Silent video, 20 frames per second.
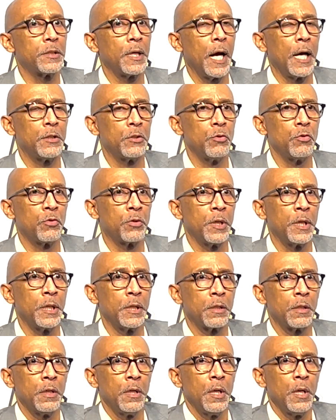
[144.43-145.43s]
I do
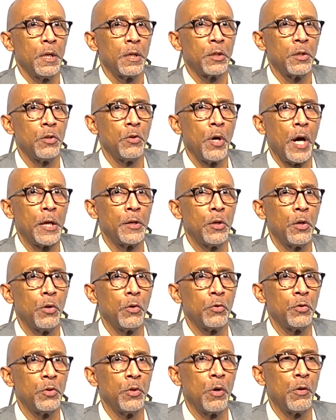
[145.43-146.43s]
think,
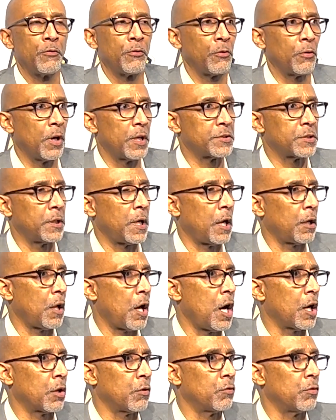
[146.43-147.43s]
for us in our
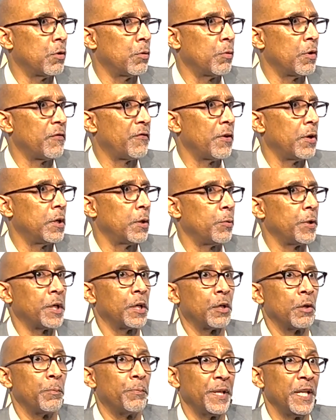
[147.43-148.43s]
locker room, we feel that we can
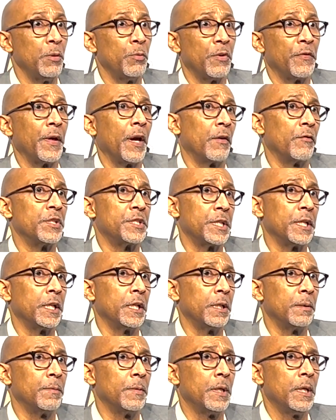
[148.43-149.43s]
compete with every
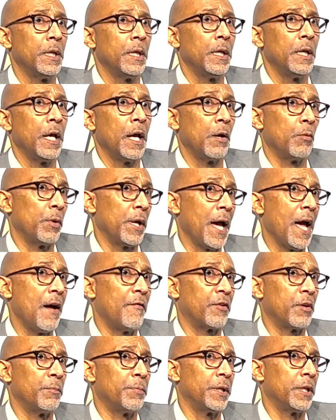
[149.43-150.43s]
team, and we have
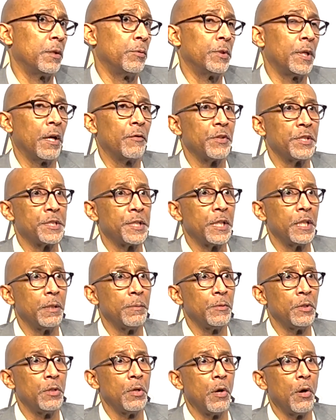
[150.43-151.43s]
competed with every team,
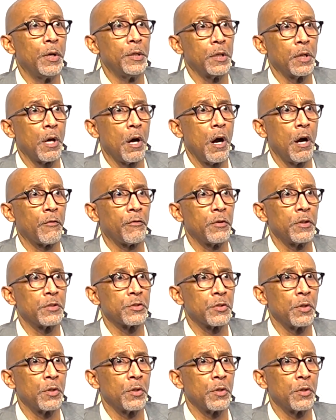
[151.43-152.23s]
in the conference.